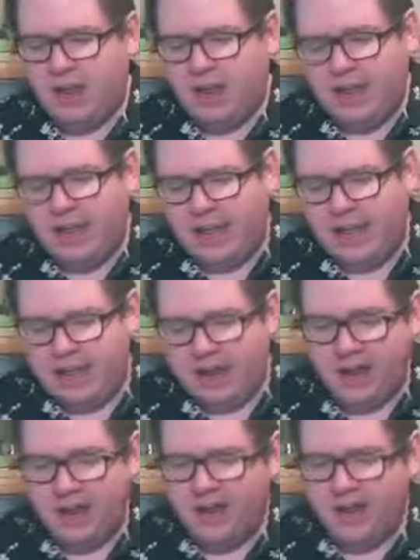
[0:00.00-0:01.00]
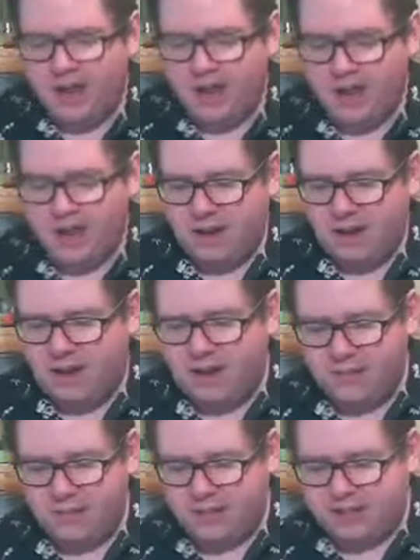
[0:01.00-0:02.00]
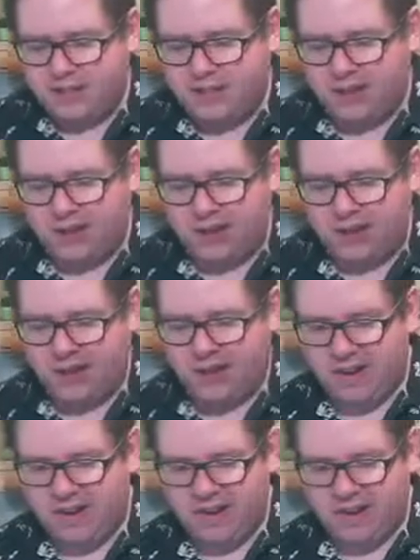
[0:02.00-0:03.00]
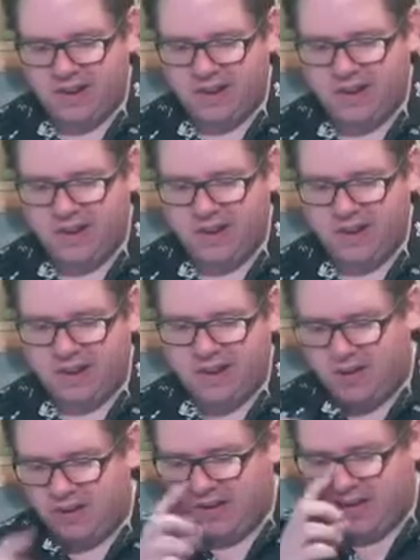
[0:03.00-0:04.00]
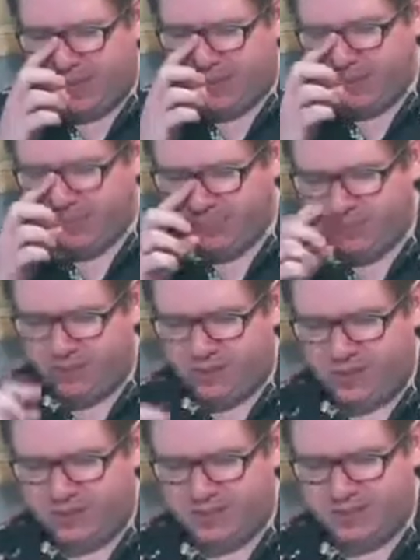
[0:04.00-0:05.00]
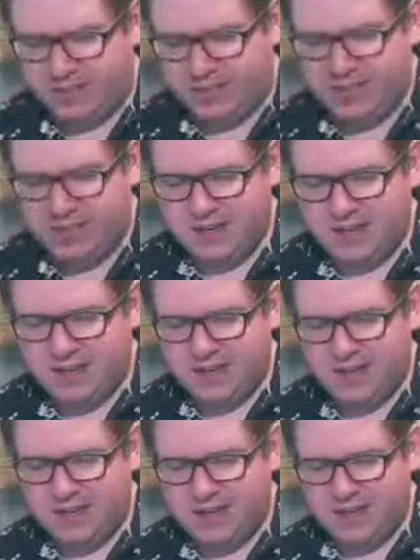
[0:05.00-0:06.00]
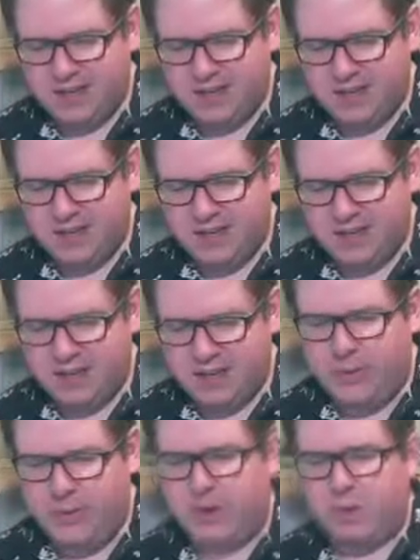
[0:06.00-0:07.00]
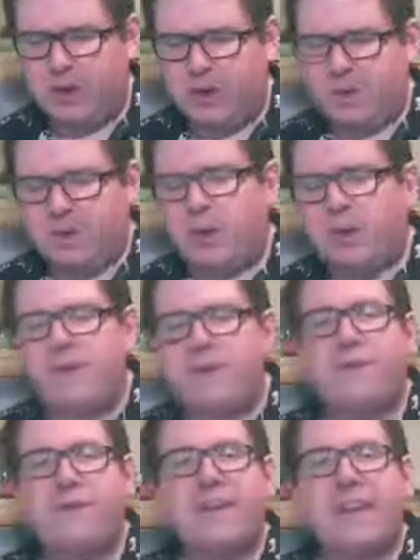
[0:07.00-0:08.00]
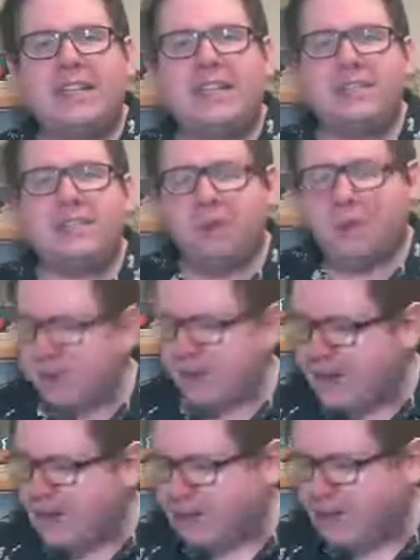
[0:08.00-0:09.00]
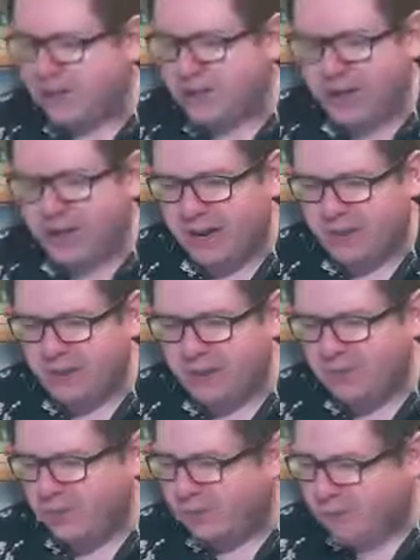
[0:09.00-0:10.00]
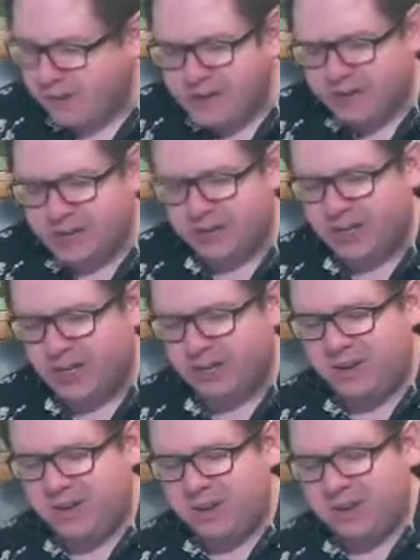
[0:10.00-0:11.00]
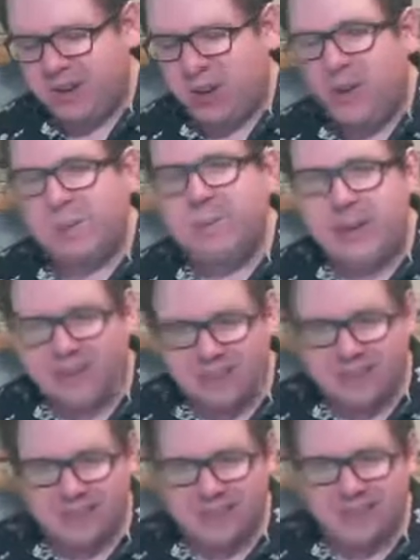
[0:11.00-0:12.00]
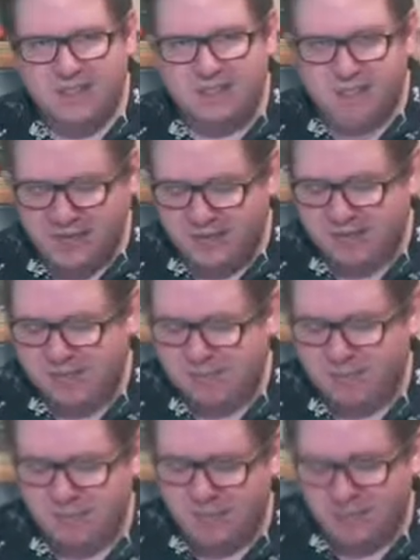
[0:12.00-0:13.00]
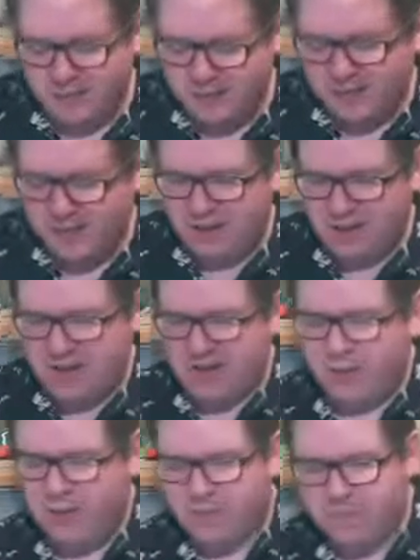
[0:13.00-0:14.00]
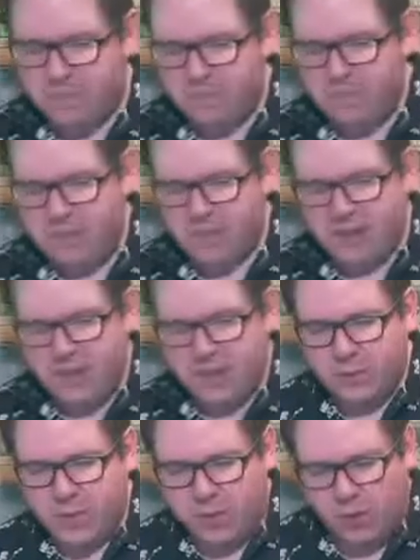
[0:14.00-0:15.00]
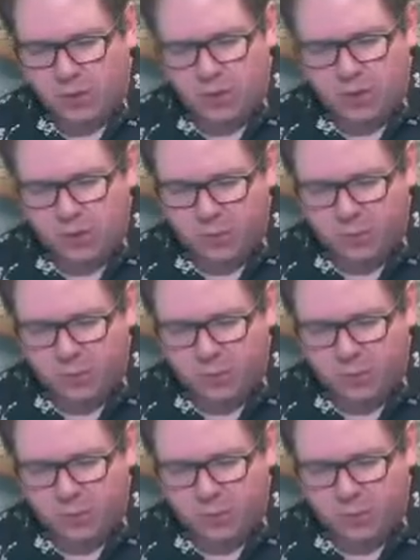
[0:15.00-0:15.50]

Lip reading: a lovely song. Okay, right. Here we go. We're gonna finish the show now. We're gonna finish the show on a Beatles number. No, we're not. We need a long song.